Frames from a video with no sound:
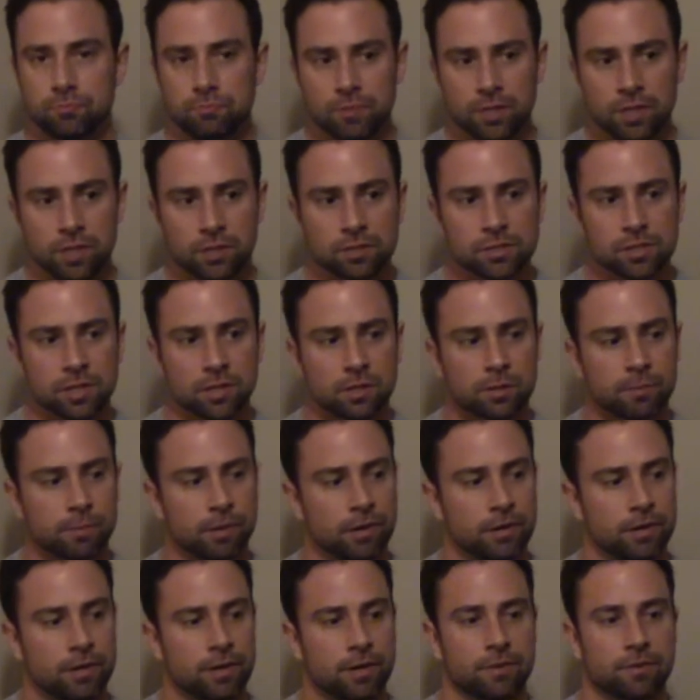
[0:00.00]
I'll talk
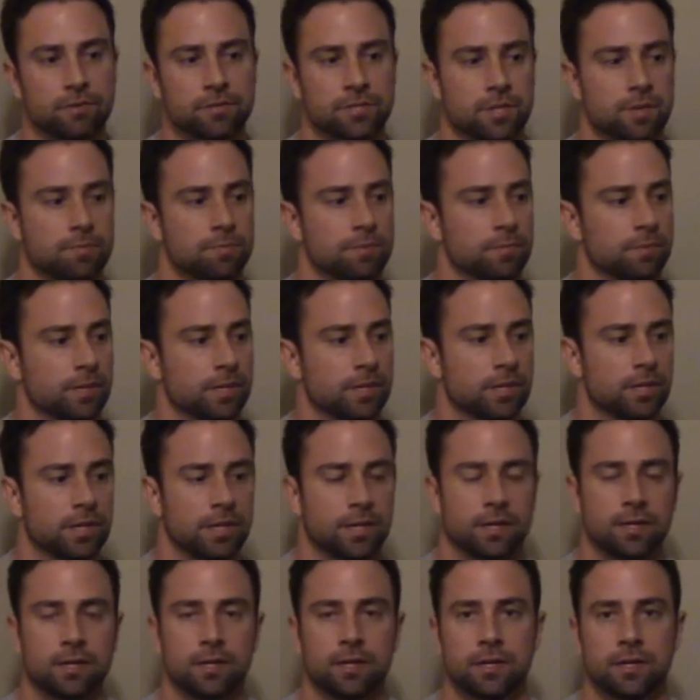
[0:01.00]
about another supplement
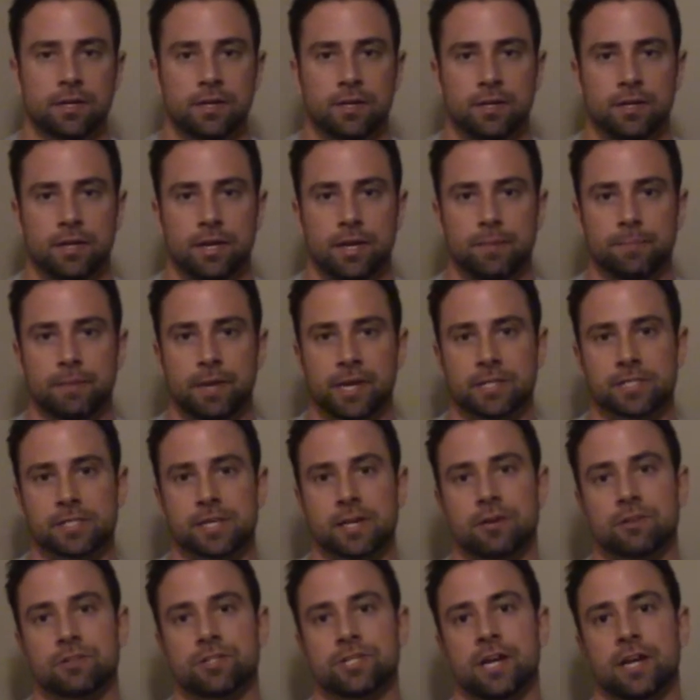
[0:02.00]
that Apex
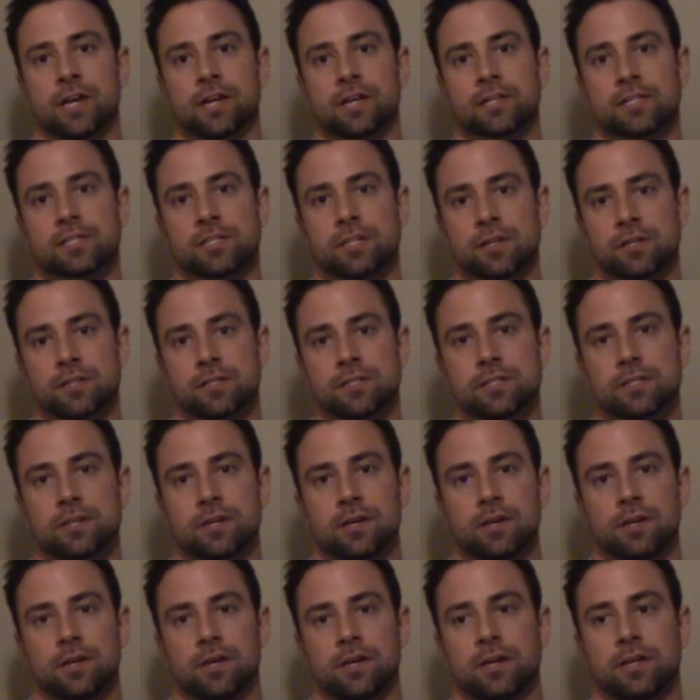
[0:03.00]
Energetics does,
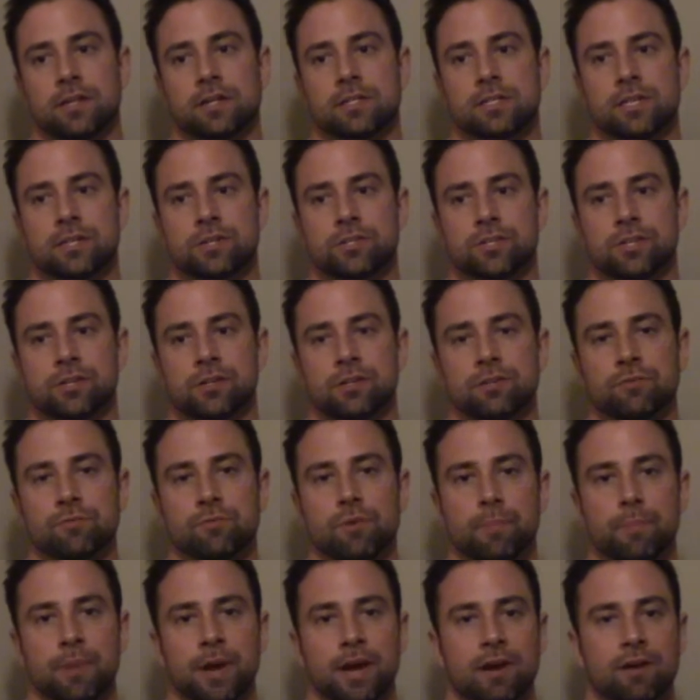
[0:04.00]
and it's actually called
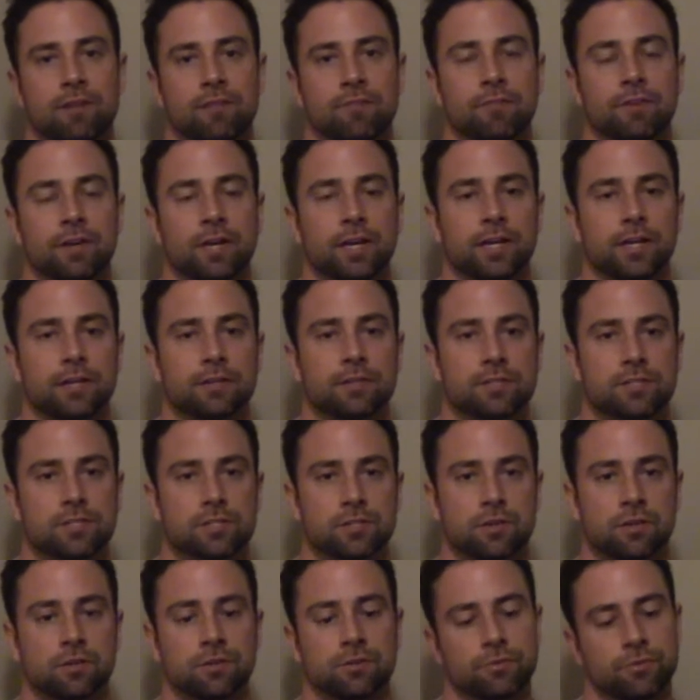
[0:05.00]
Repairvite.
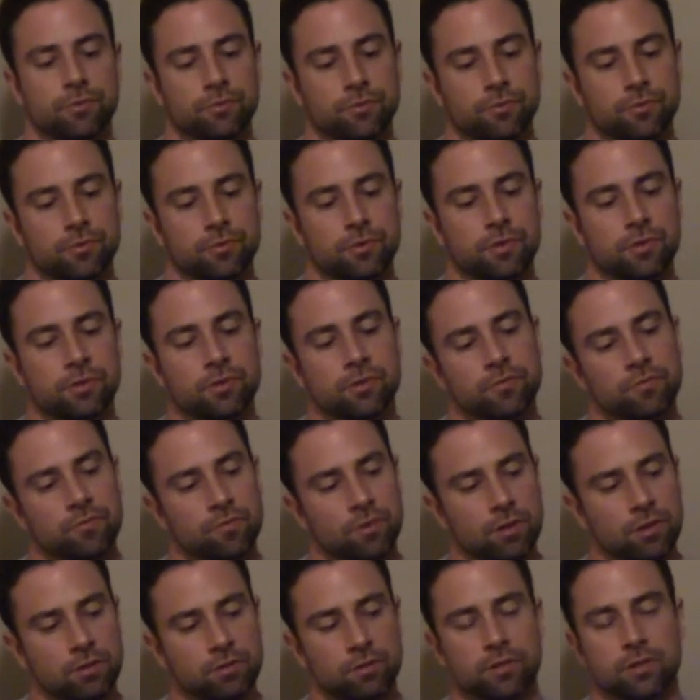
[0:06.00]
So you could
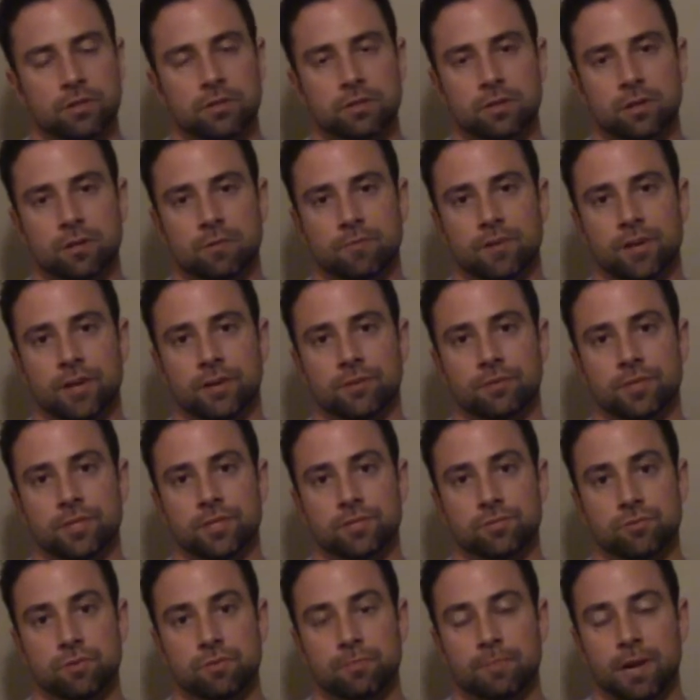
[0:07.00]
follow the Clearvite with
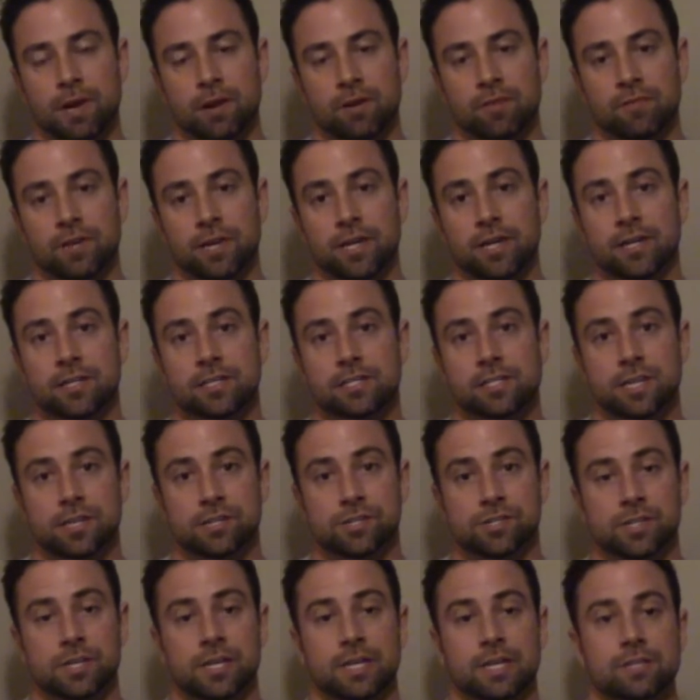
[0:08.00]
this Repairvite, and it's
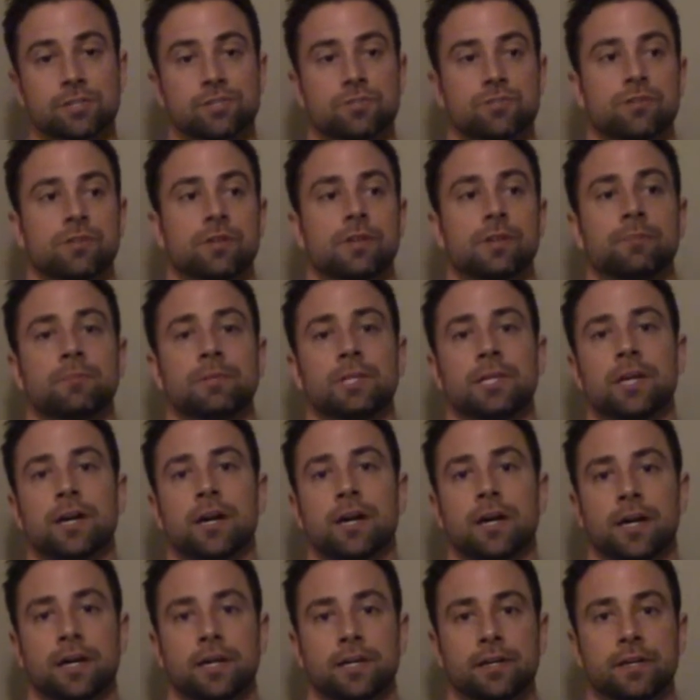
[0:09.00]
actually extremely
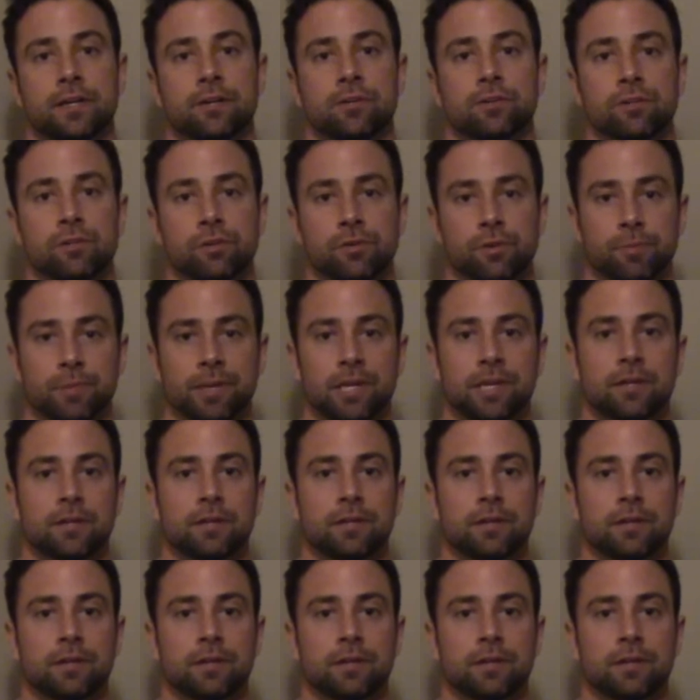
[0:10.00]
high in L-glutamine.